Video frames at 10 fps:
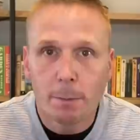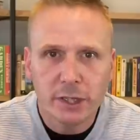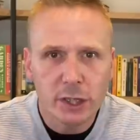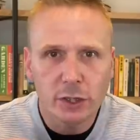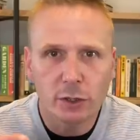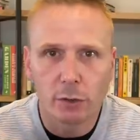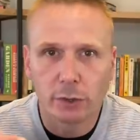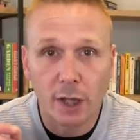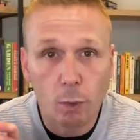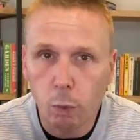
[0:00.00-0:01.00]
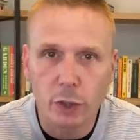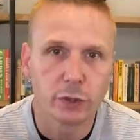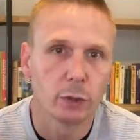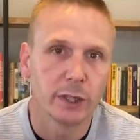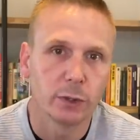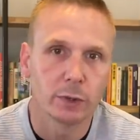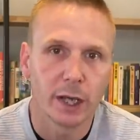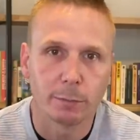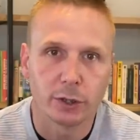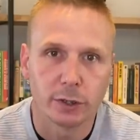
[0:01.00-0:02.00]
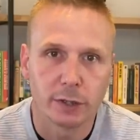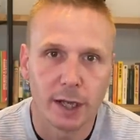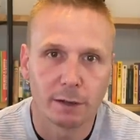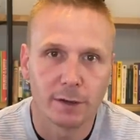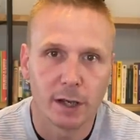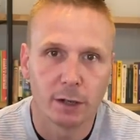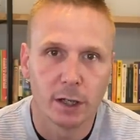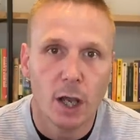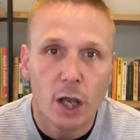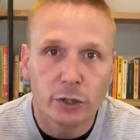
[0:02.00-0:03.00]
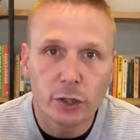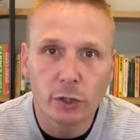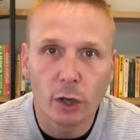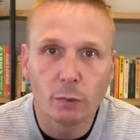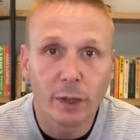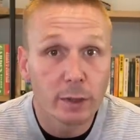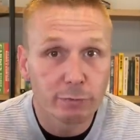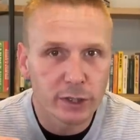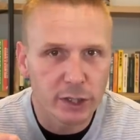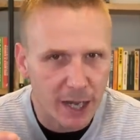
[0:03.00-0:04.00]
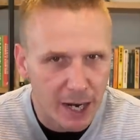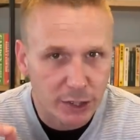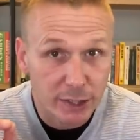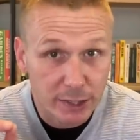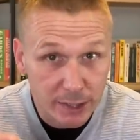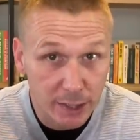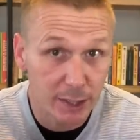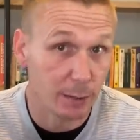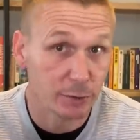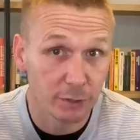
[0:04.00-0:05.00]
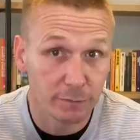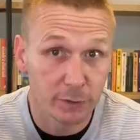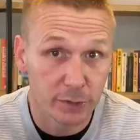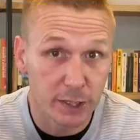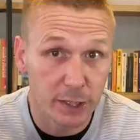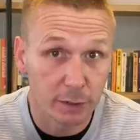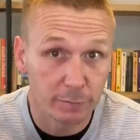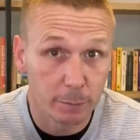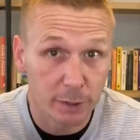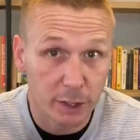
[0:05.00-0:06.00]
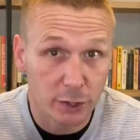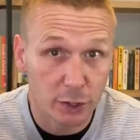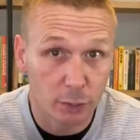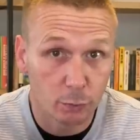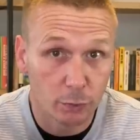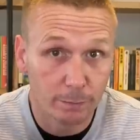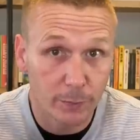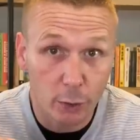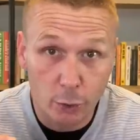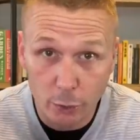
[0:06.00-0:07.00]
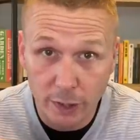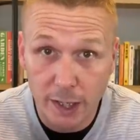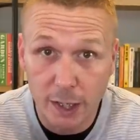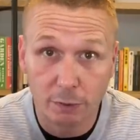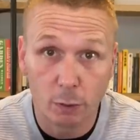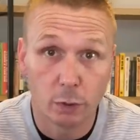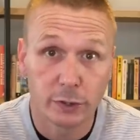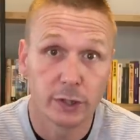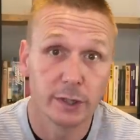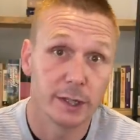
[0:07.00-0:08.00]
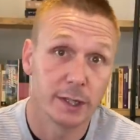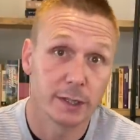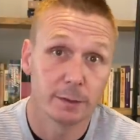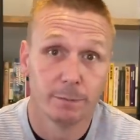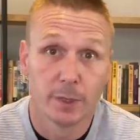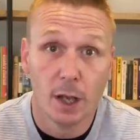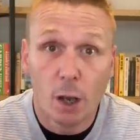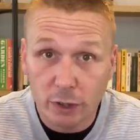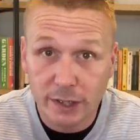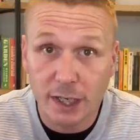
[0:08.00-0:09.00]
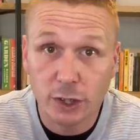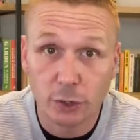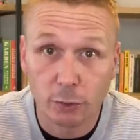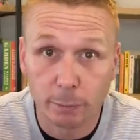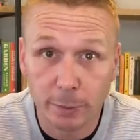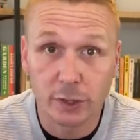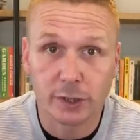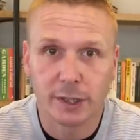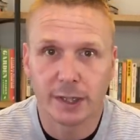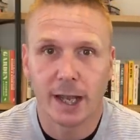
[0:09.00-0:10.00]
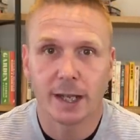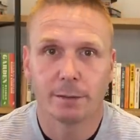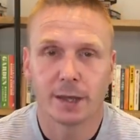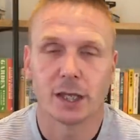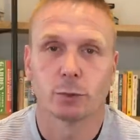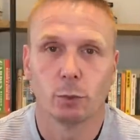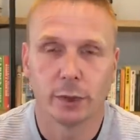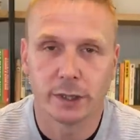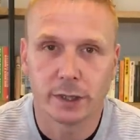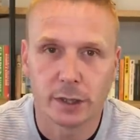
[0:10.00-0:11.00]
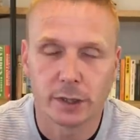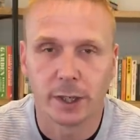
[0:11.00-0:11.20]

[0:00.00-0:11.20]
But did you know that there was no eagle captured at Talavera? Do you know when the British actually did capture the first eagle of the Peninsular War and who the hero was who did it? Well, stay tuned because today that's what we're discussing.